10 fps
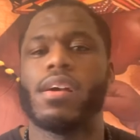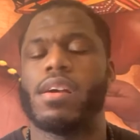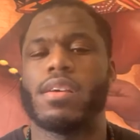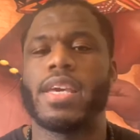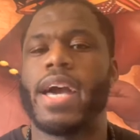
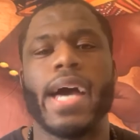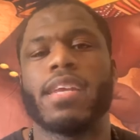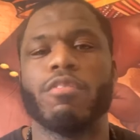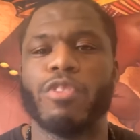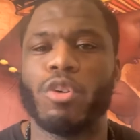yeah, I didn't
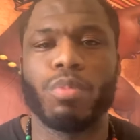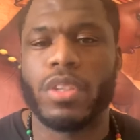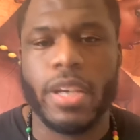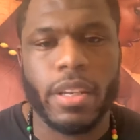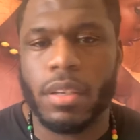feel
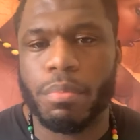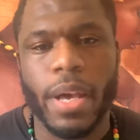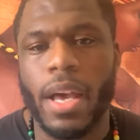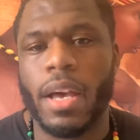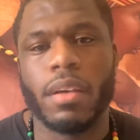protected
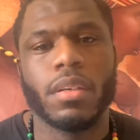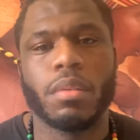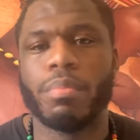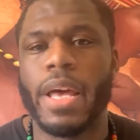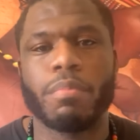by
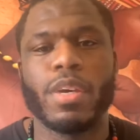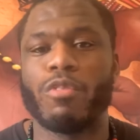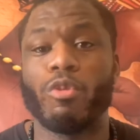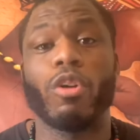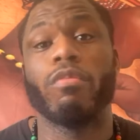black men
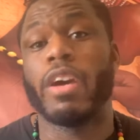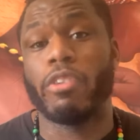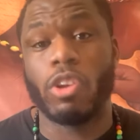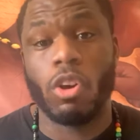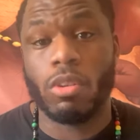for a very
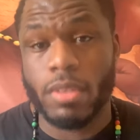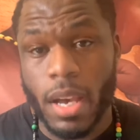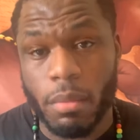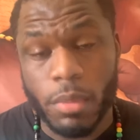long time.